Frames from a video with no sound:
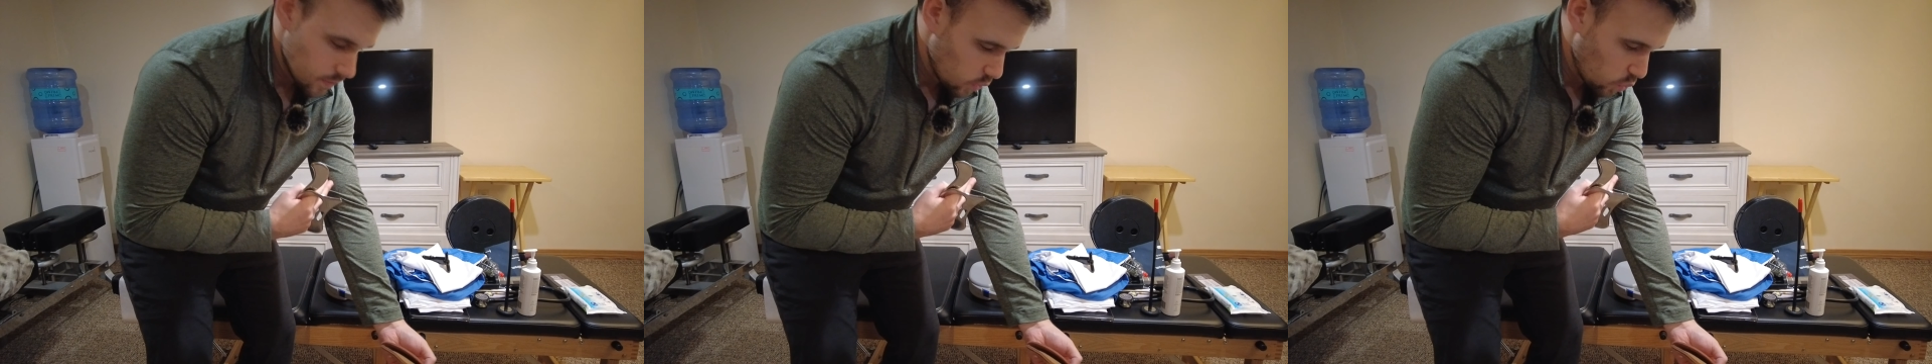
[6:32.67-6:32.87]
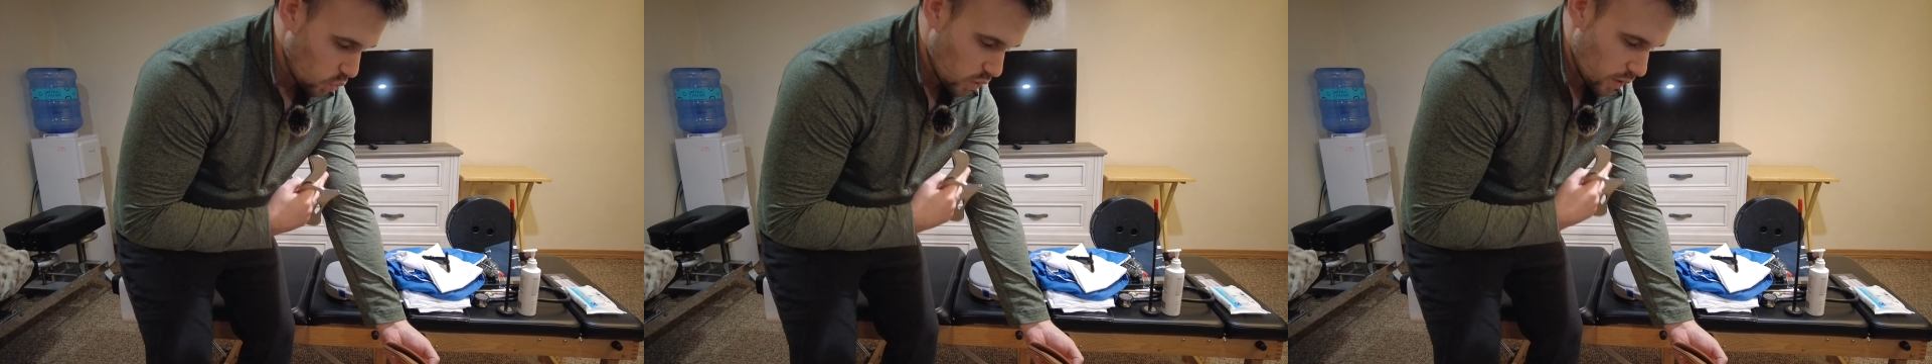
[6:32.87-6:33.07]

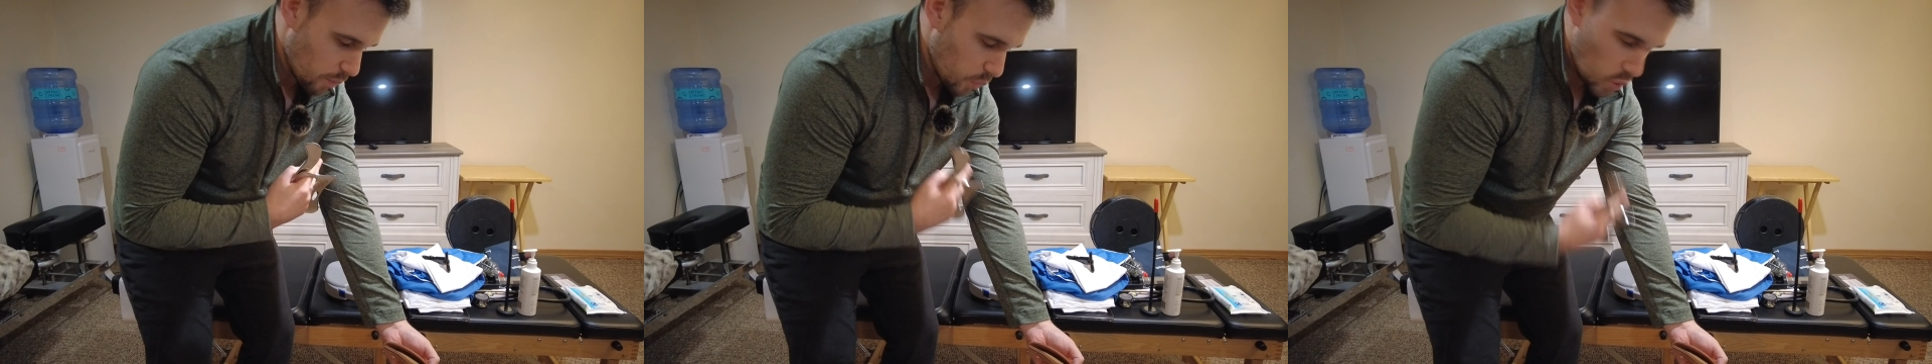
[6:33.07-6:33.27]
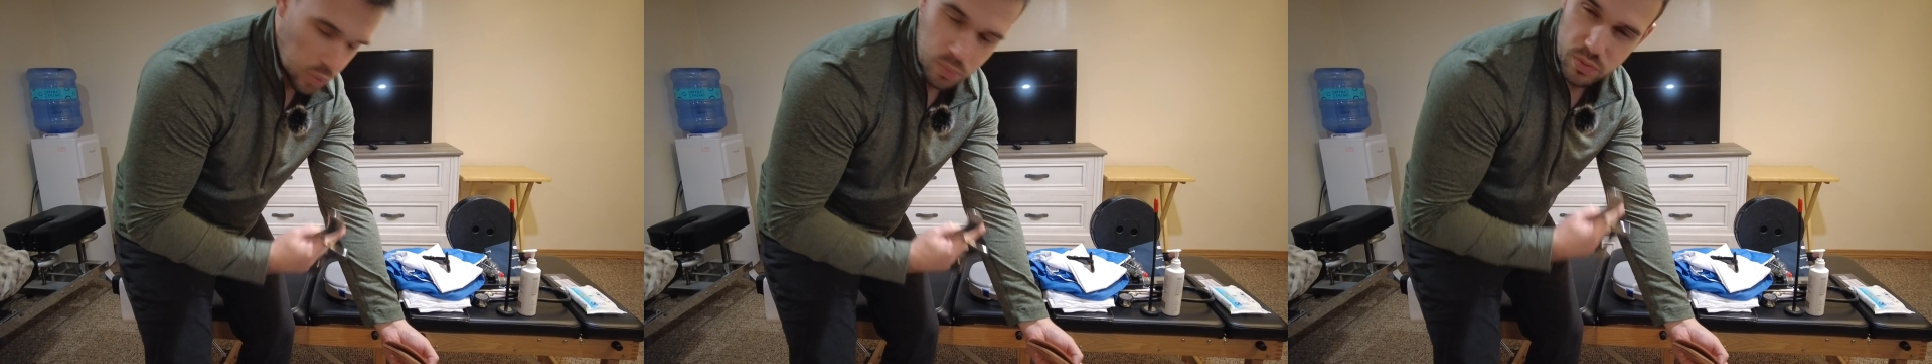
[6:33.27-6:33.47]
or
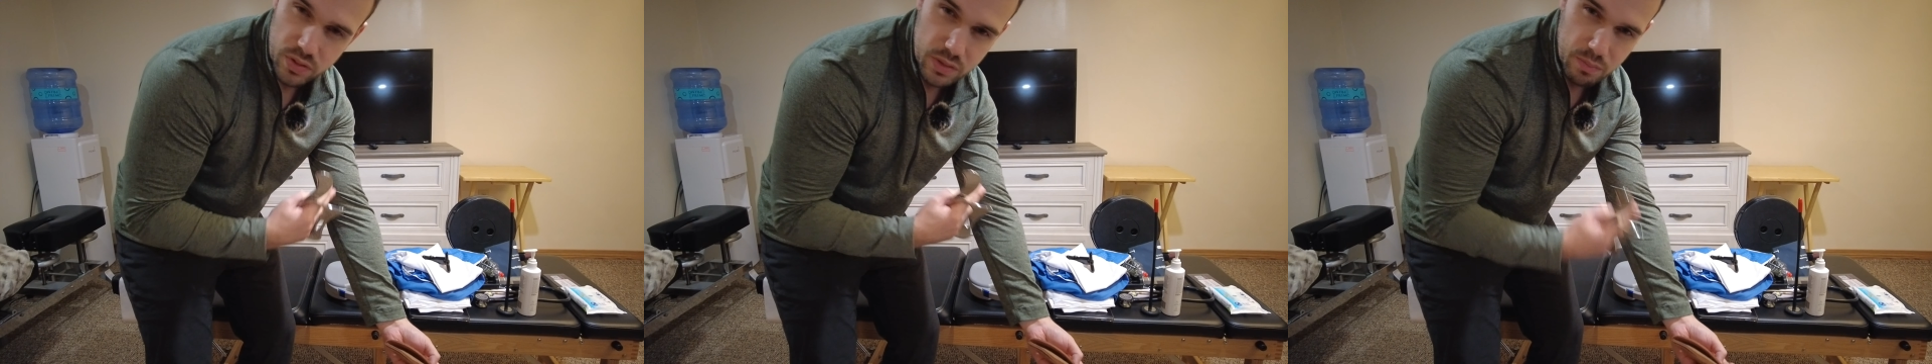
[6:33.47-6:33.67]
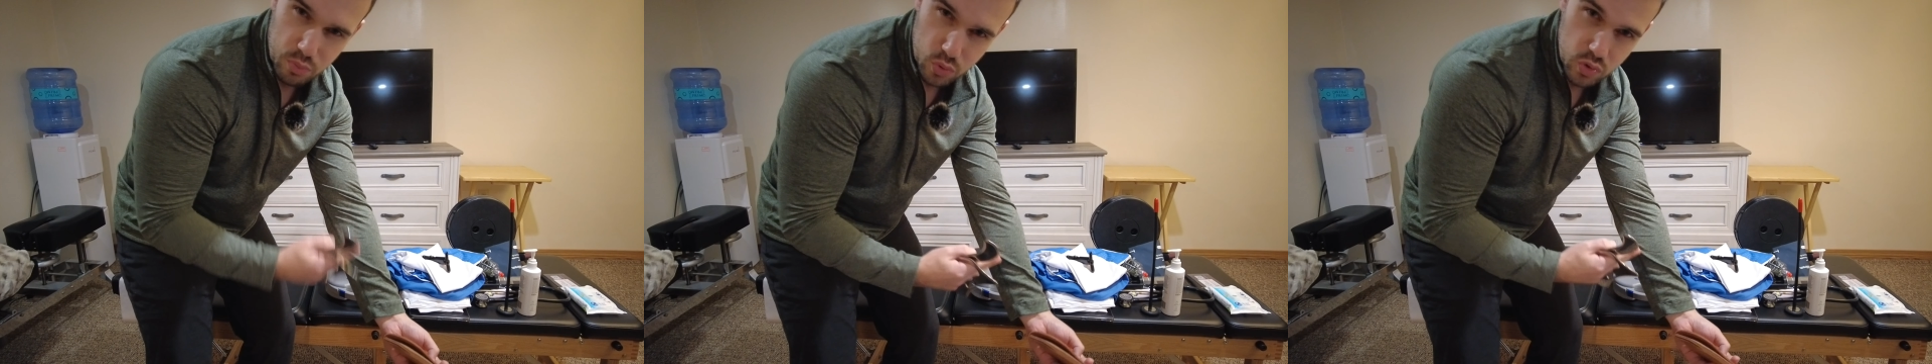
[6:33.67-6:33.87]

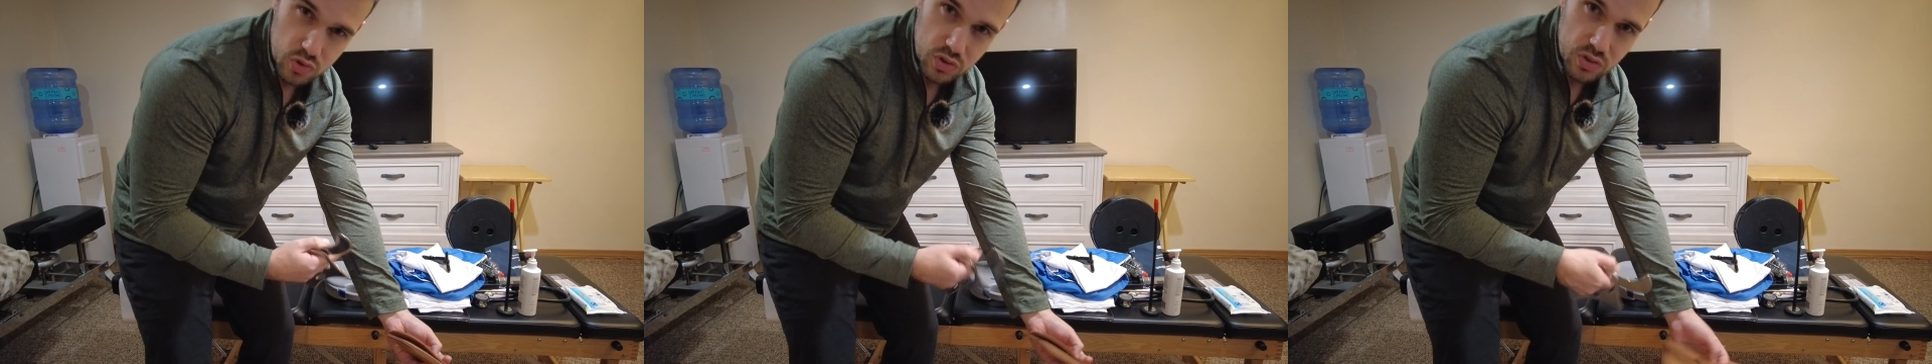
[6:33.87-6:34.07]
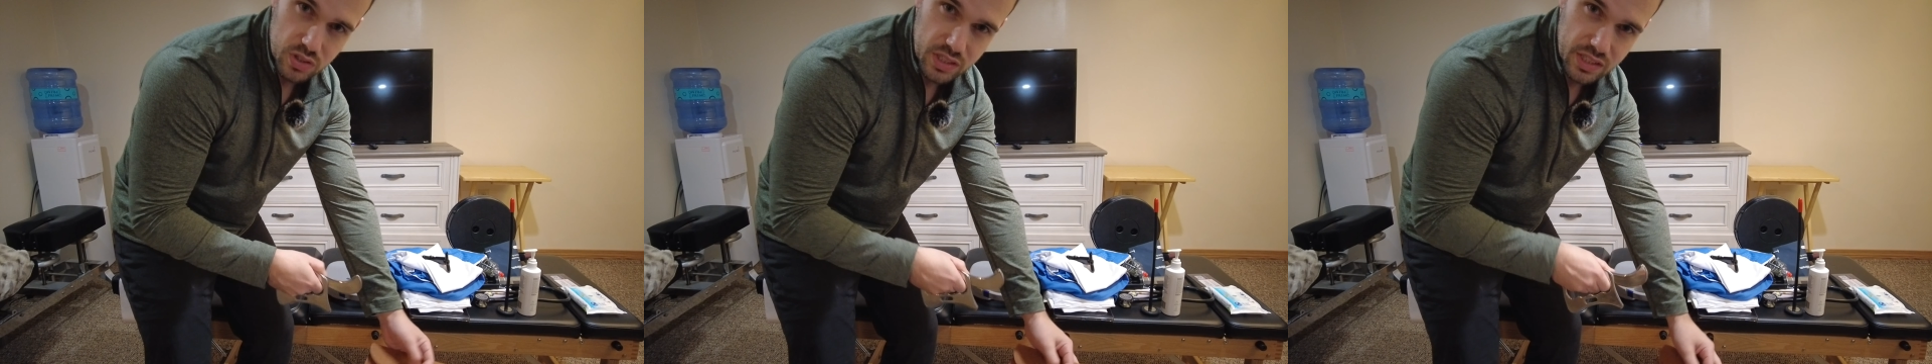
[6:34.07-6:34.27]
purpley
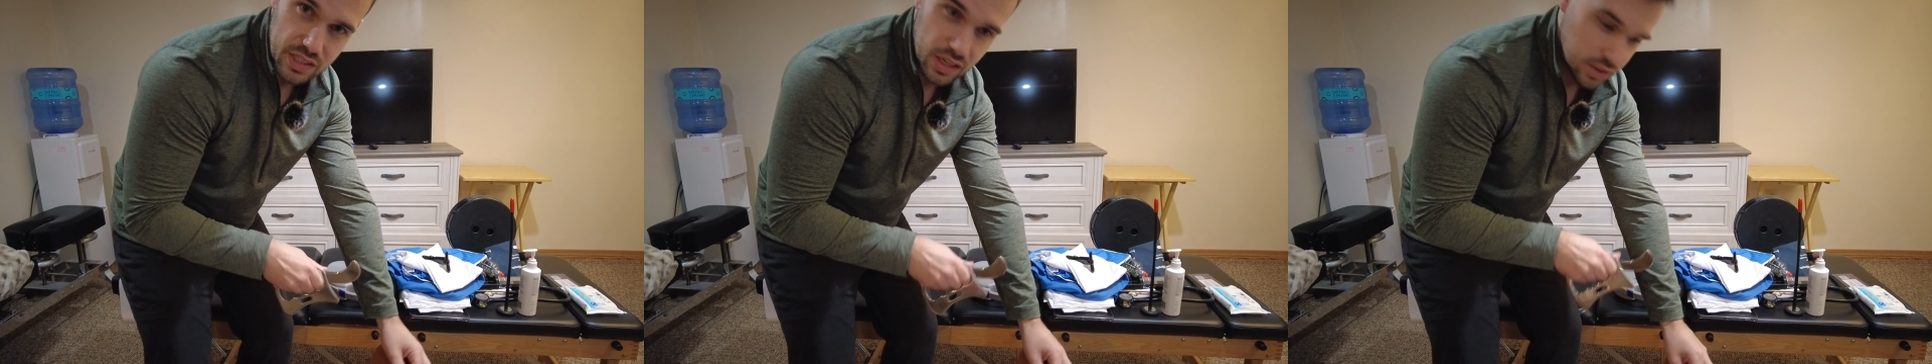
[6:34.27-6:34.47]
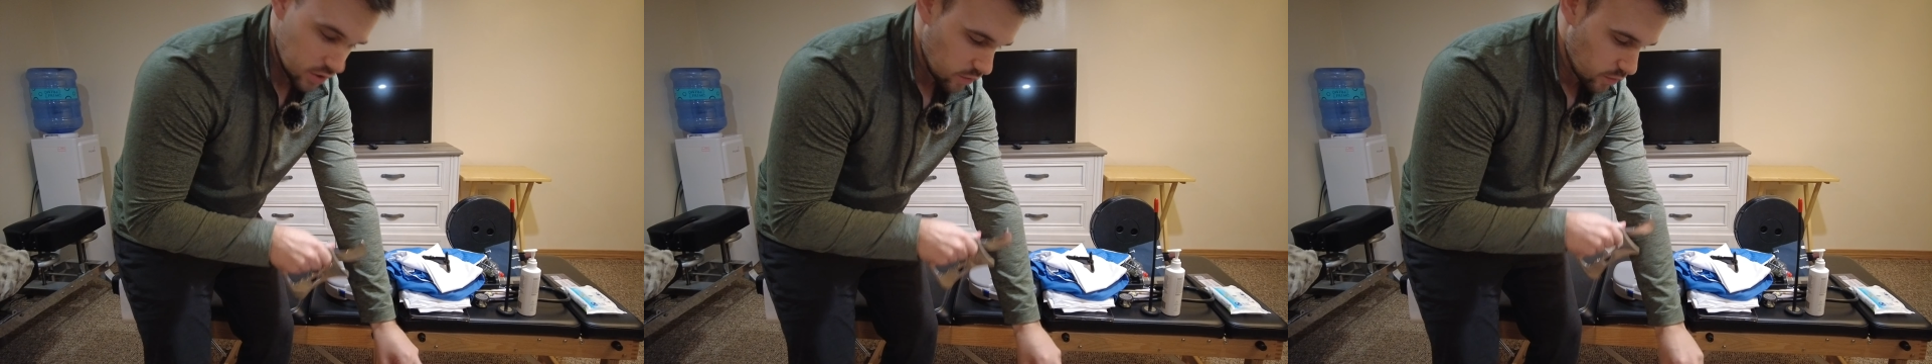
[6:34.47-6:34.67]
bruised looking
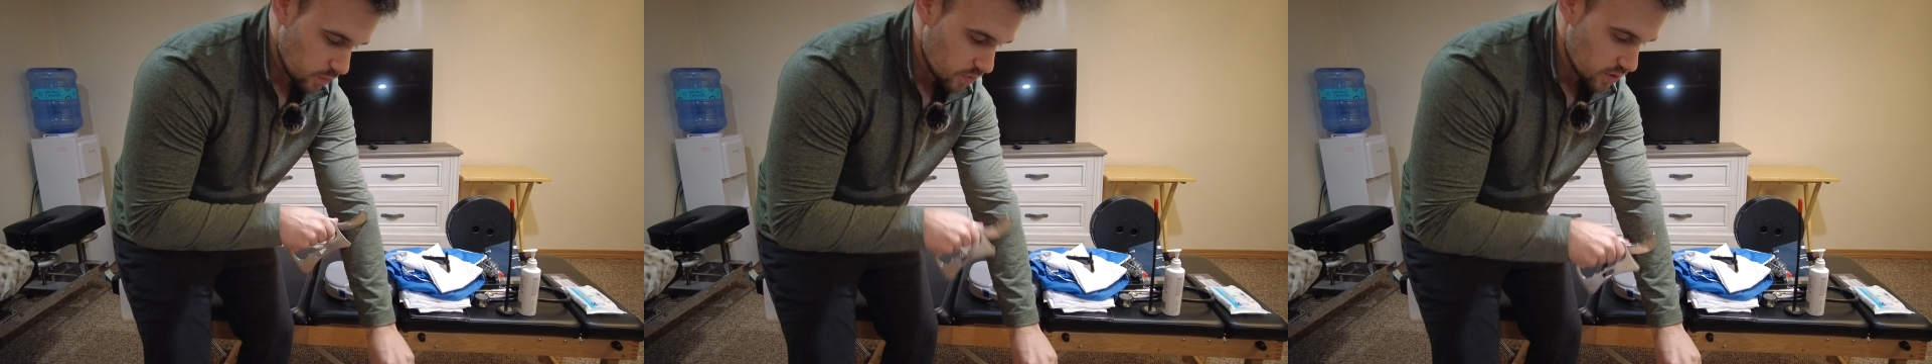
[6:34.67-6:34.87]
color from